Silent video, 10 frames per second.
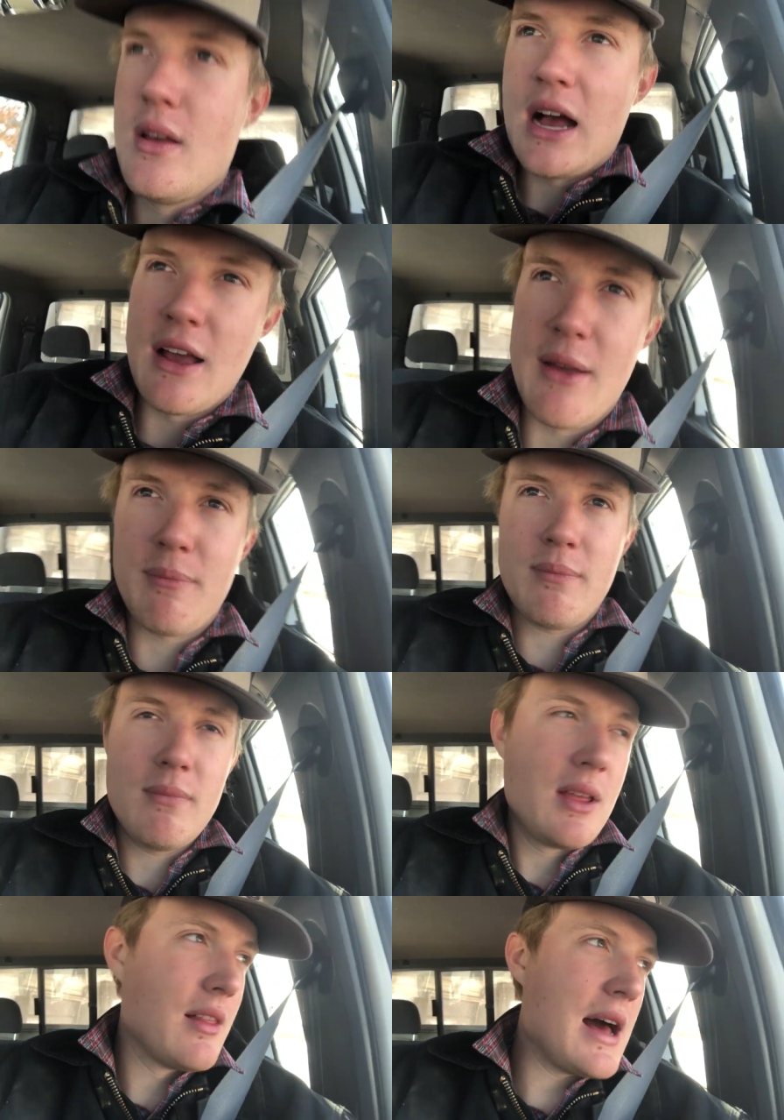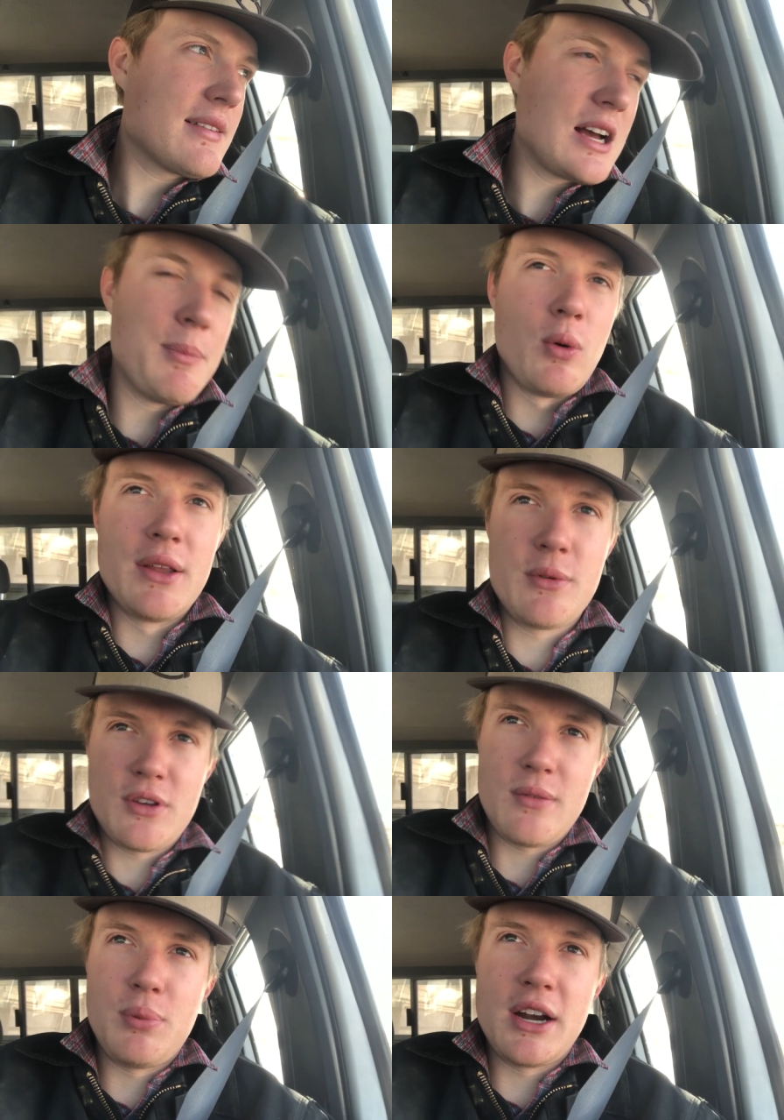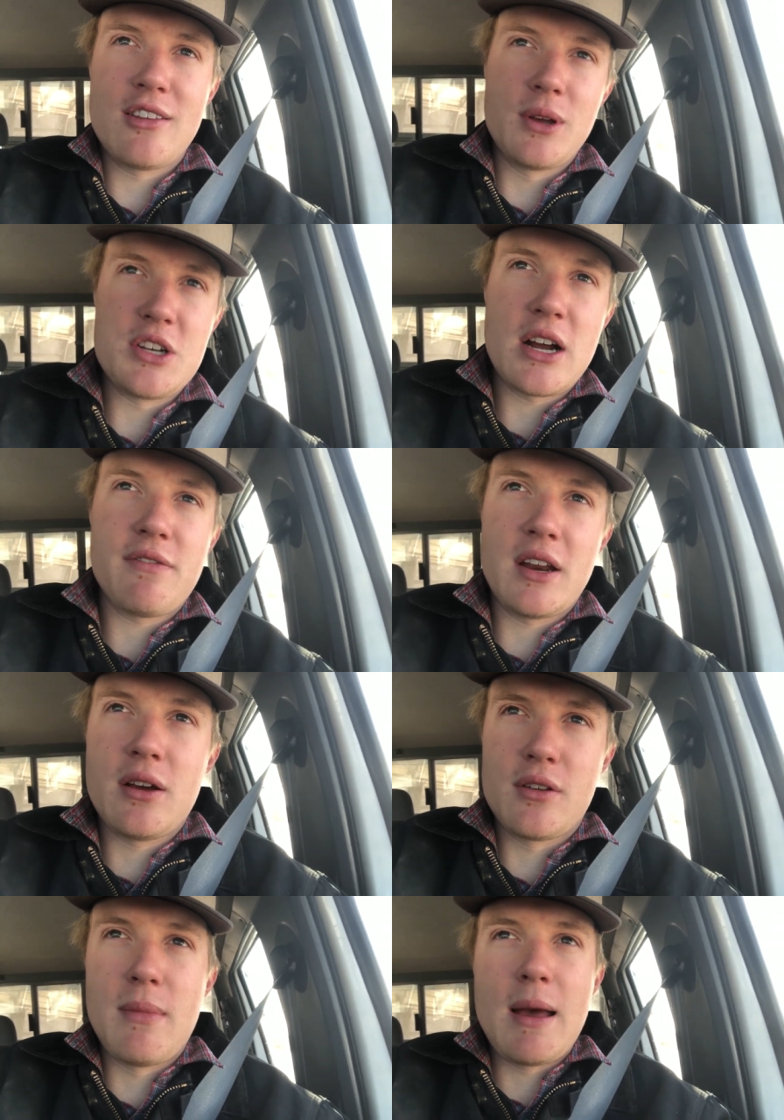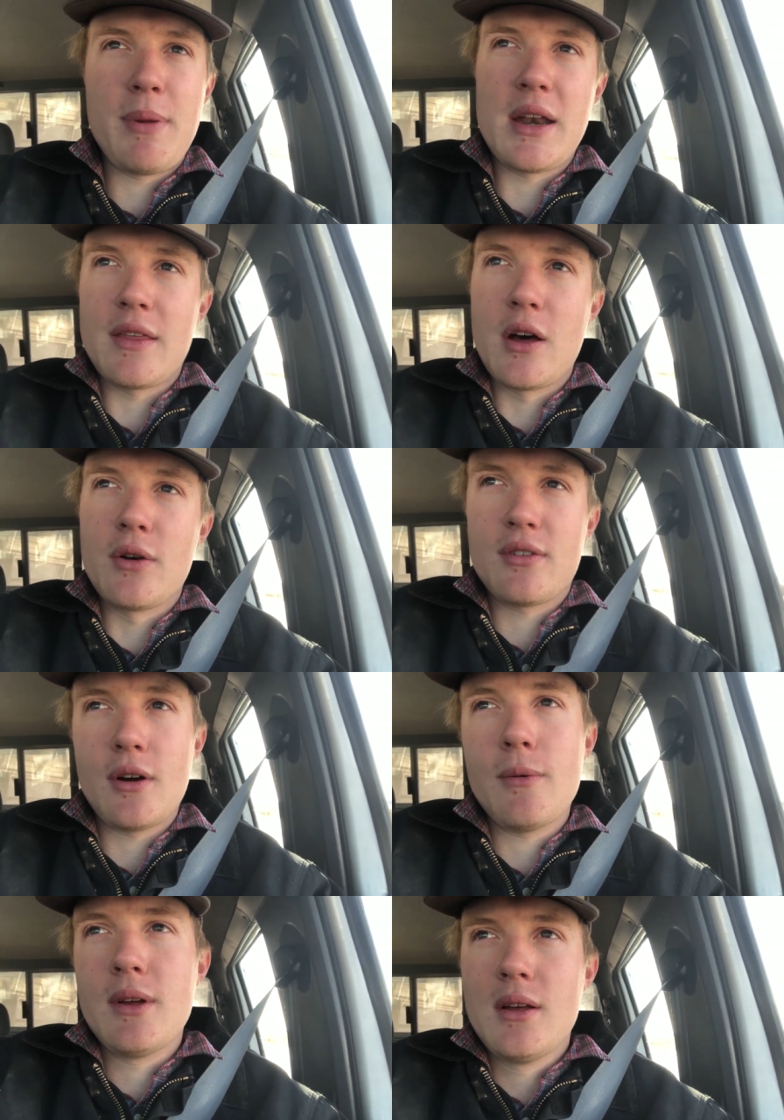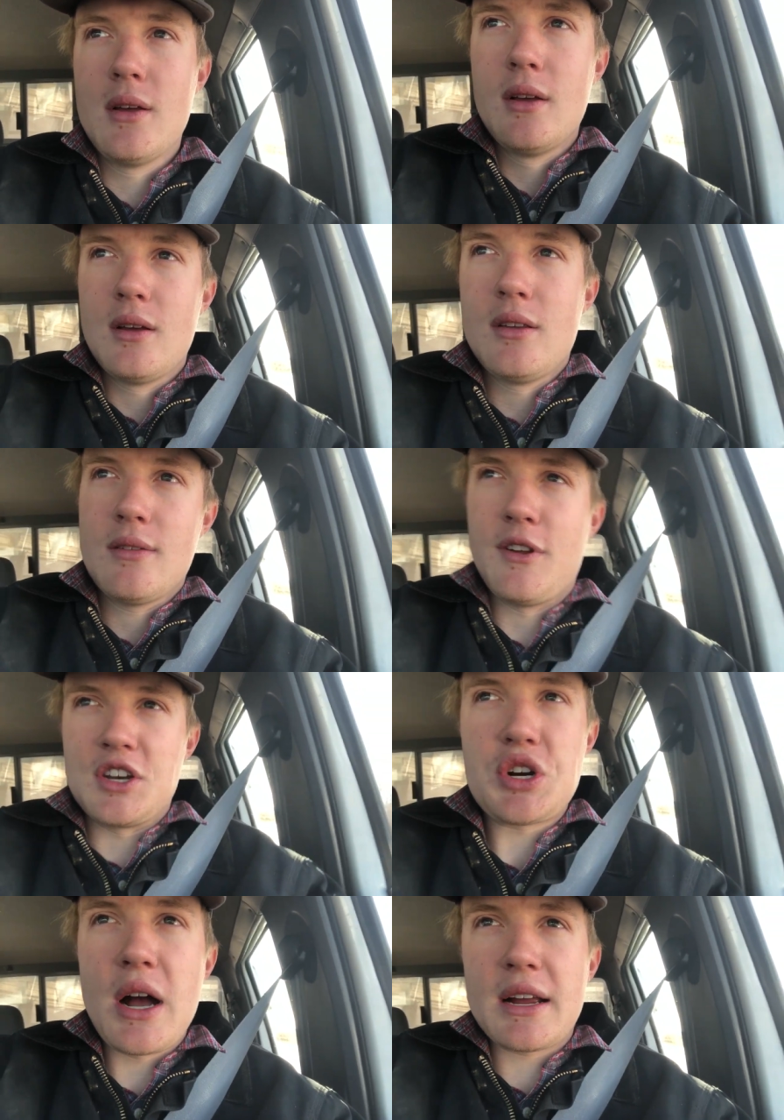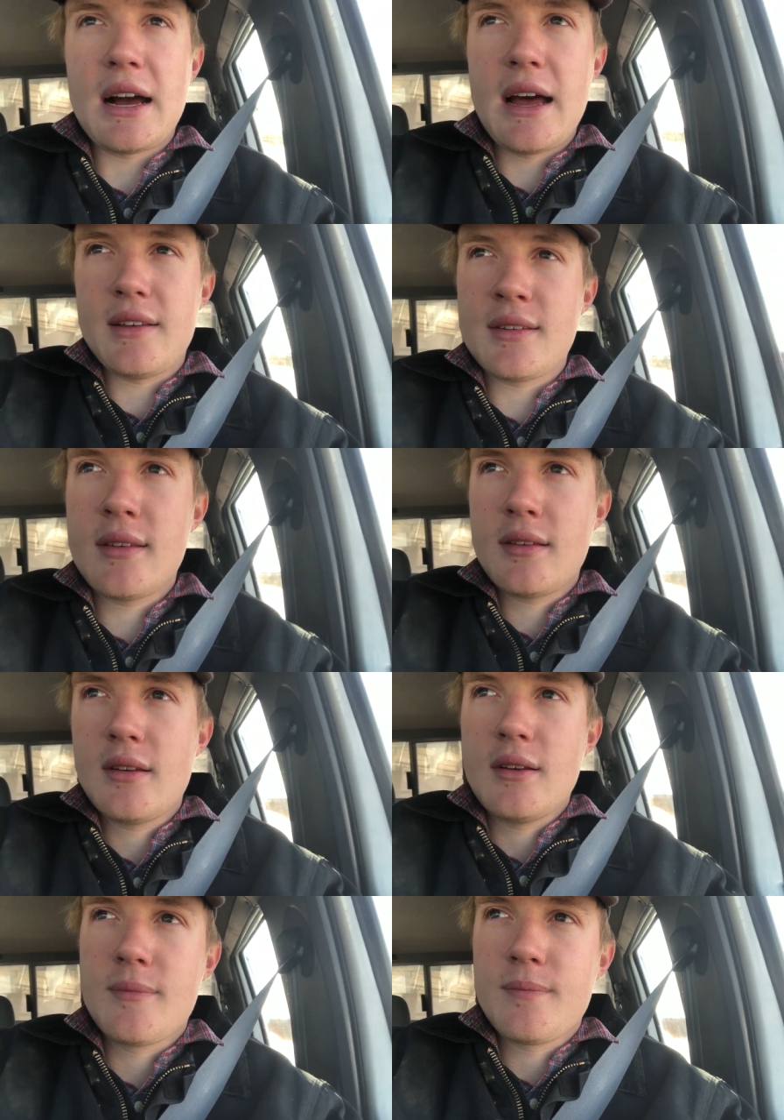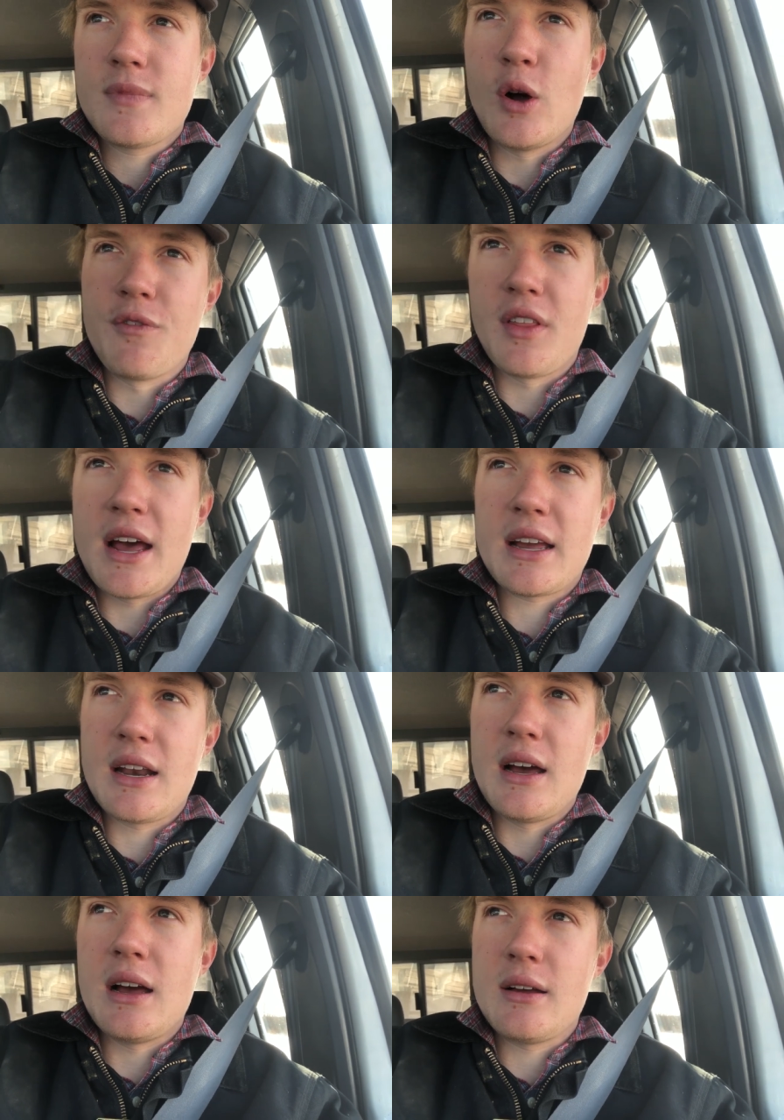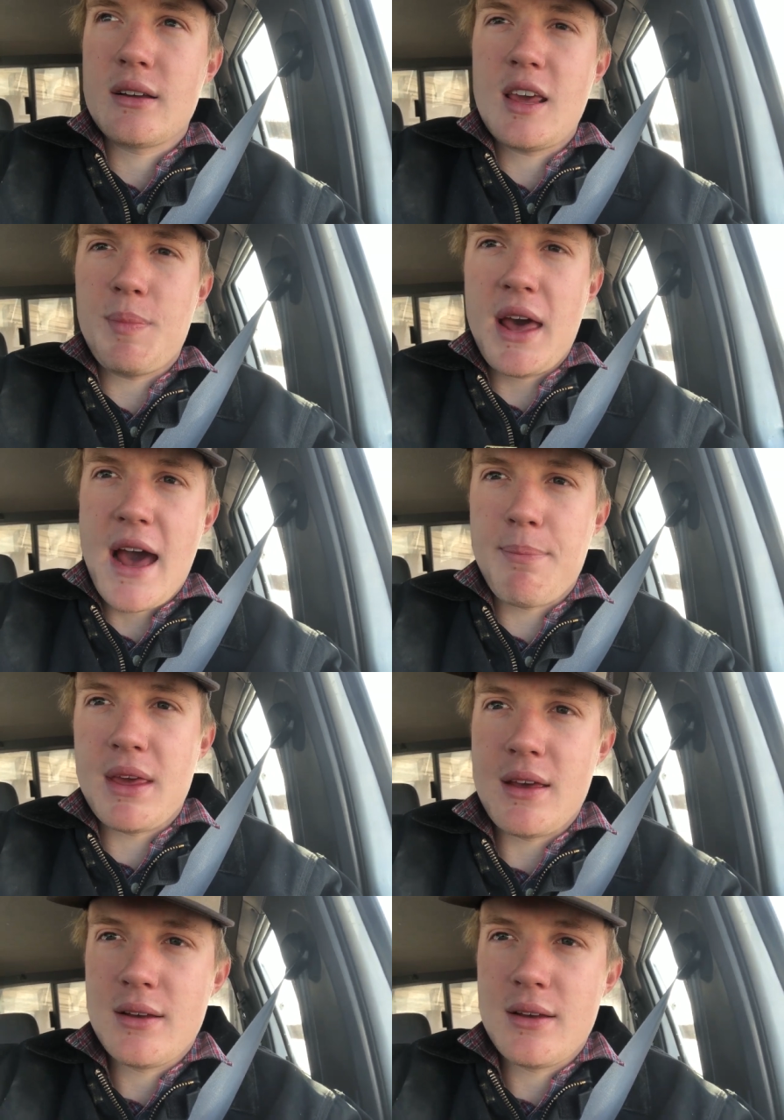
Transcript: I last couple ones were some pretty sweet truck videos in my opinion though, so for the truck guys, hopefully that can uh, keep you happy.